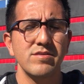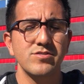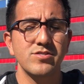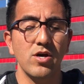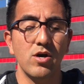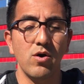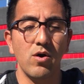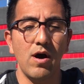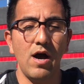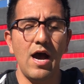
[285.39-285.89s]

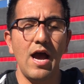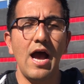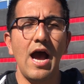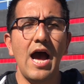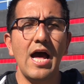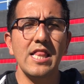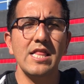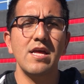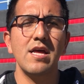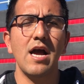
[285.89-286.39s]
So
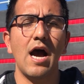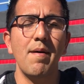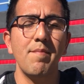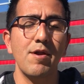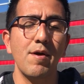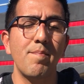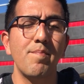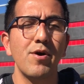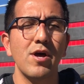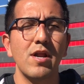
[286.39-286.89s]
I'm
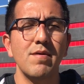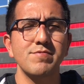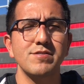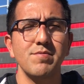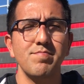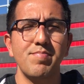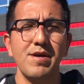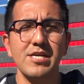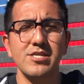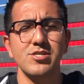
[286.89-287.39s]
gonna put up
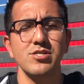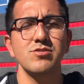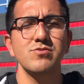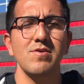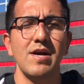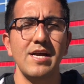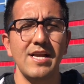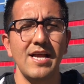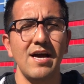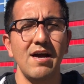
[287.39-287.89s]
some pictures
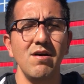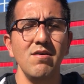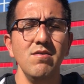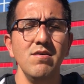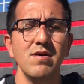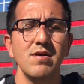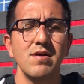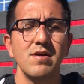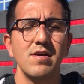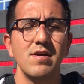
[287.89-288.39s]
right now,
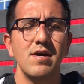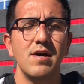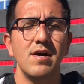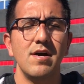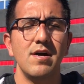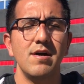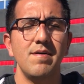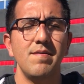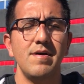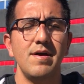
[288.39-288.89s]

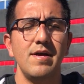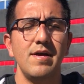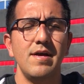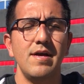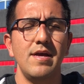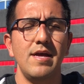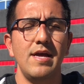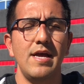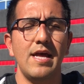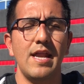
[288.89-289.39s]

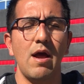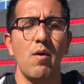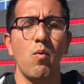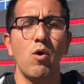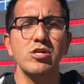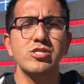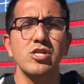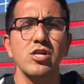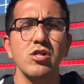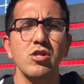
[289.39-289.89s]
and I
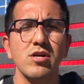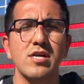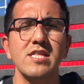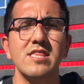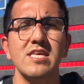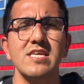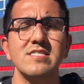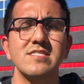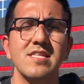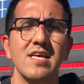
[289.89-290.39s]
want you to look
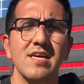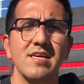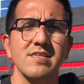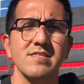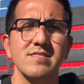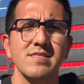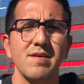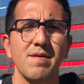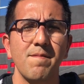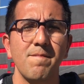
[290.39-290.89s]
at these
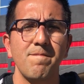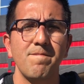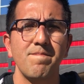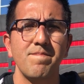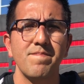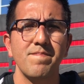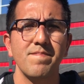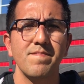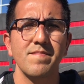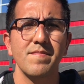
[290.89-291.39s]
things.
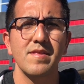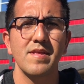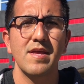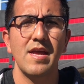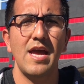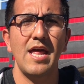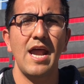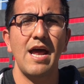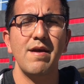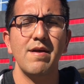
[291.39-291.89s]

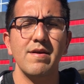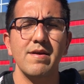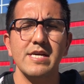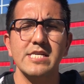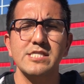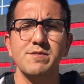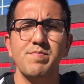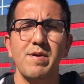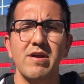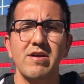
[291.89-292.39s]
And I
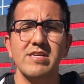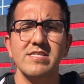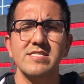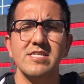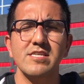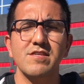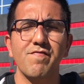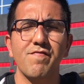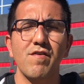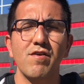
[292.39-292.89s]
experienced
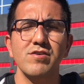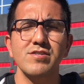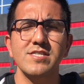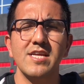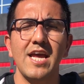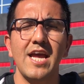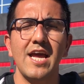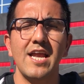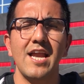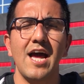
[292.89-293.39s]
this
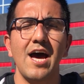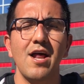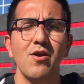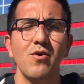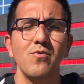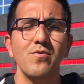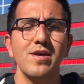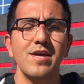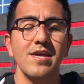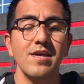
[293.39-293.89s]
firsthand, not
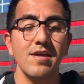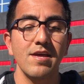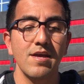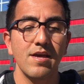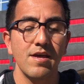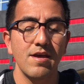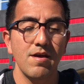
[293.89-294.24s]
only